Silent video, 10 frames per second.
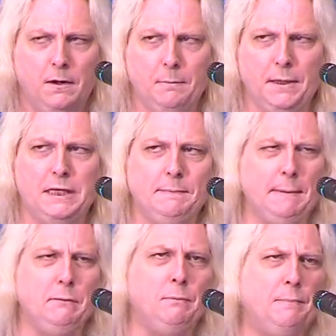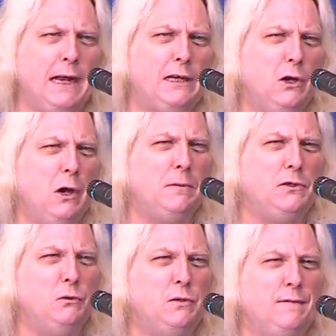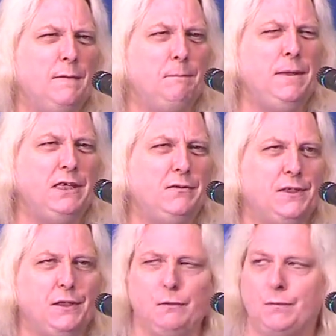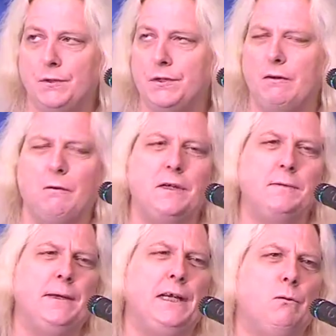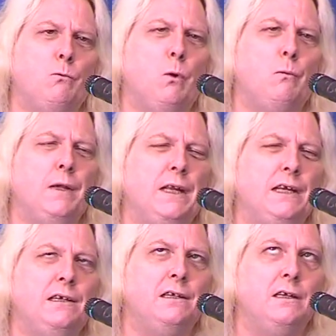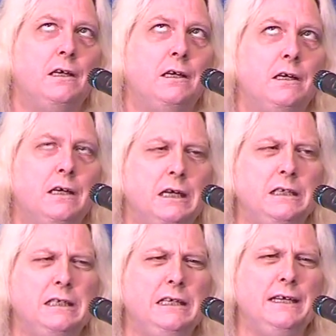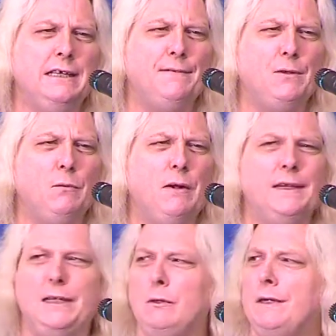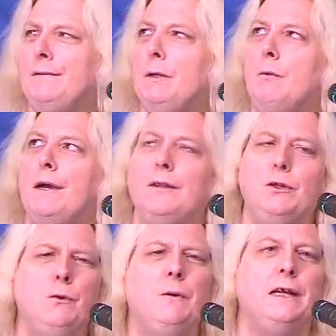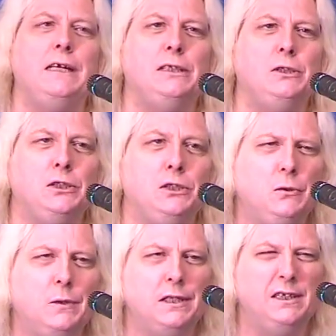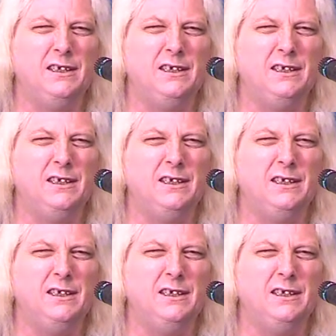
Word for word: Because people with bad karma don't live in peace with the universe. They're always making war with it. And sometimes after a while, they don't even know why they're doing it. They just do it.